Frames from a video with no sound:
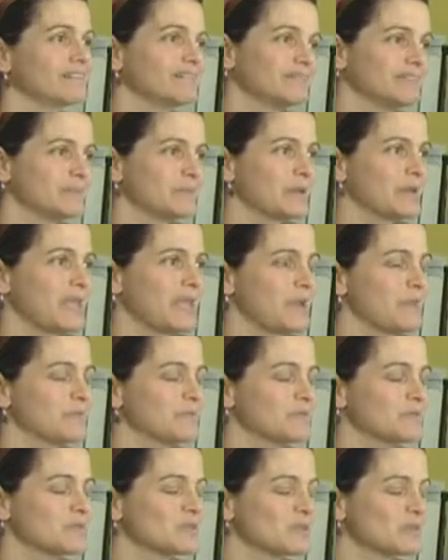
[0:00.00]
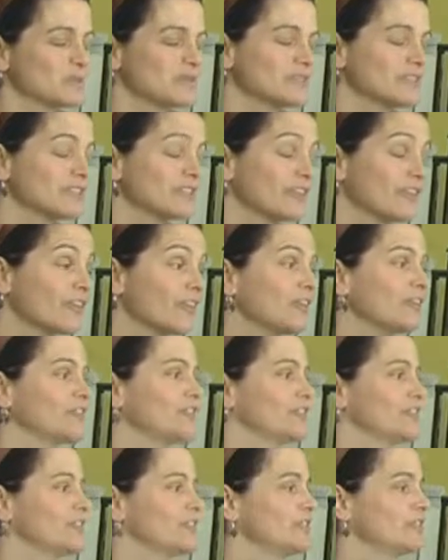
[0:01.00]
It became sort of difficult
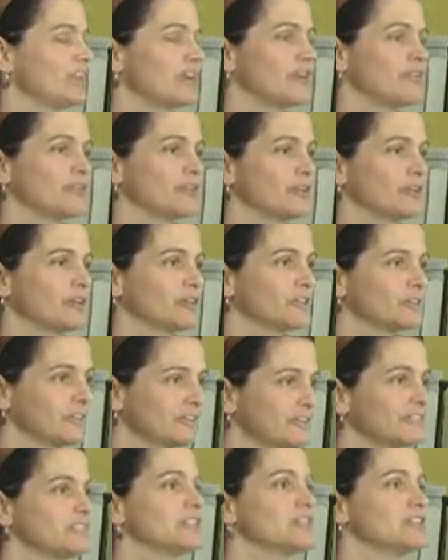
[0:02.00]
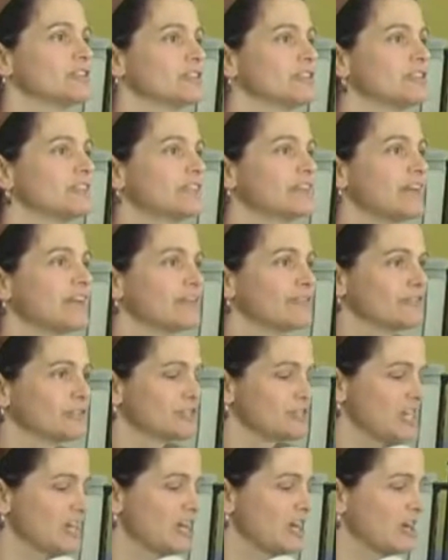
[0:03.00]
to care for her, lifting her in and out of her
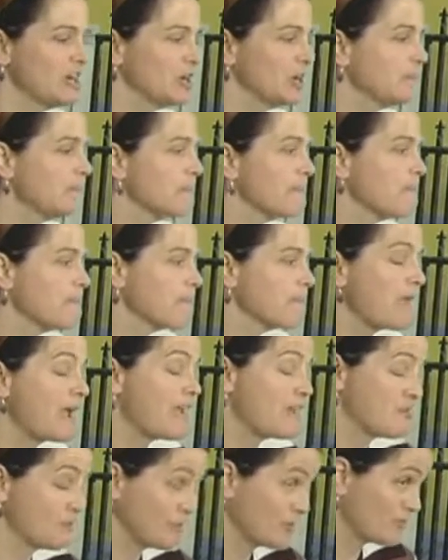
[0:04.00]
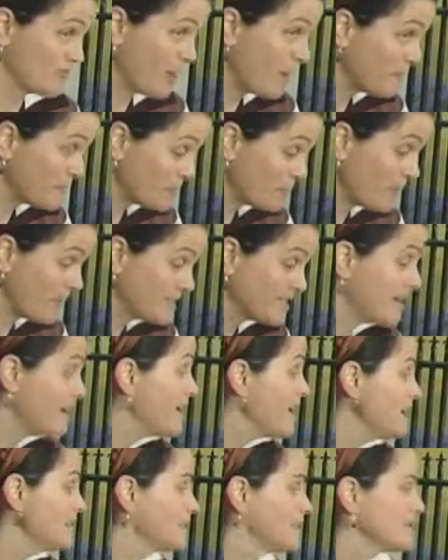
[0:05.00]
chair. I almost dropped her one
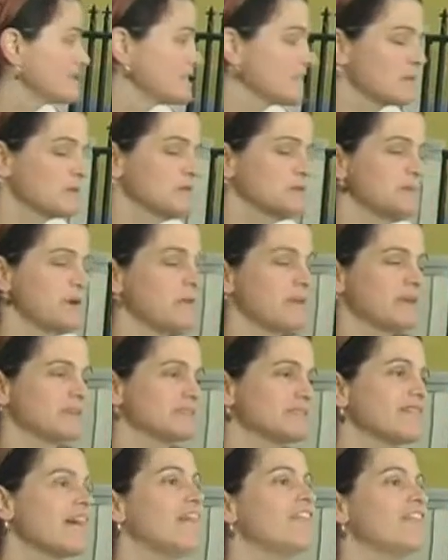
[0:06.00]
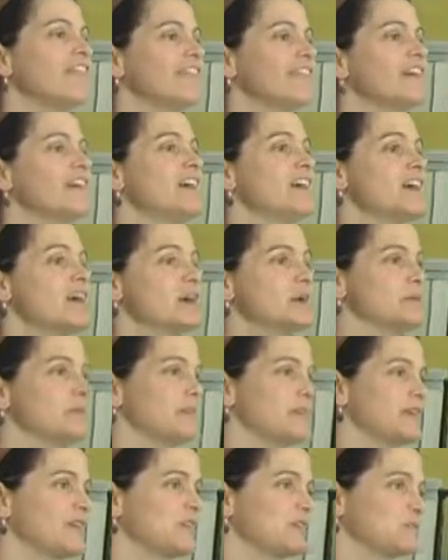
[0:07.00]
time because I was by myself.
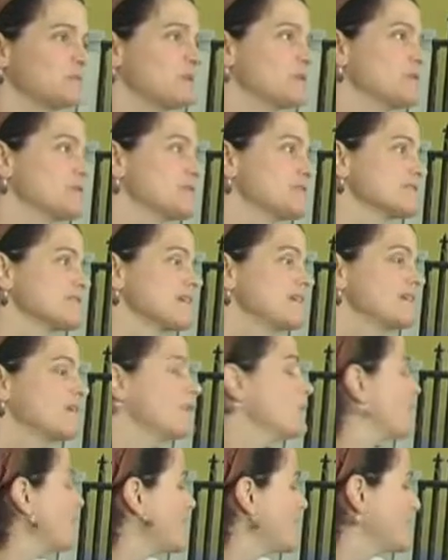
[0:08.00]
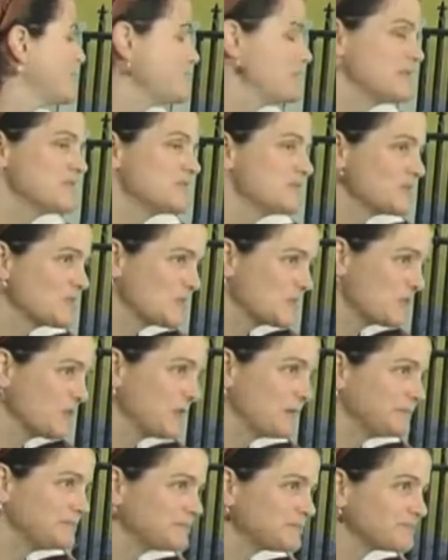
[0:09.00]
My husband was uh, away at a business
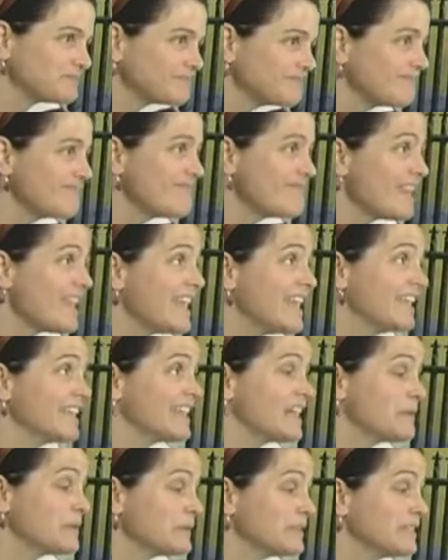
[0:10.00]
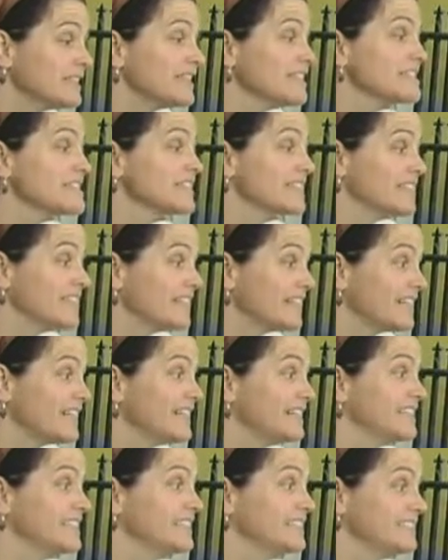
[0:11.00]
trip. And I realized that
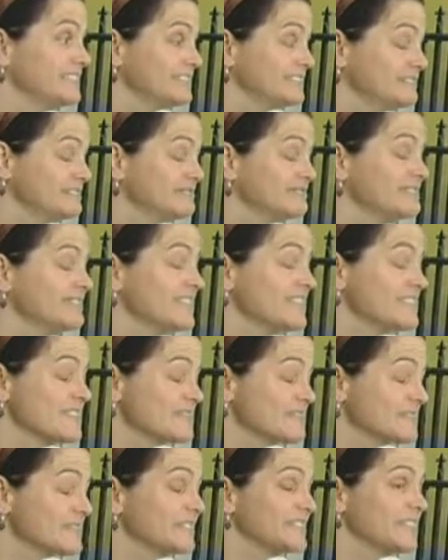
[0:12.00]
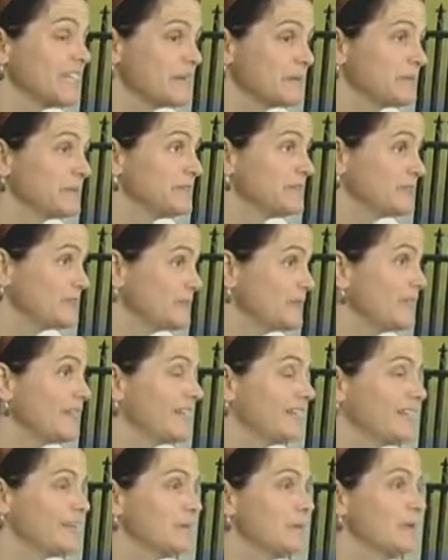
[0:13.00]
I wasn't really able to do that
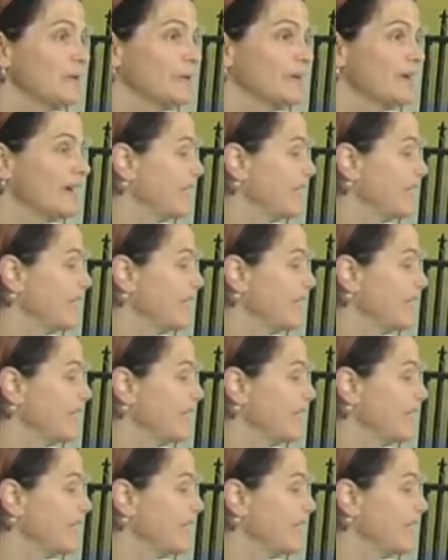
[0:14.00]
anymore,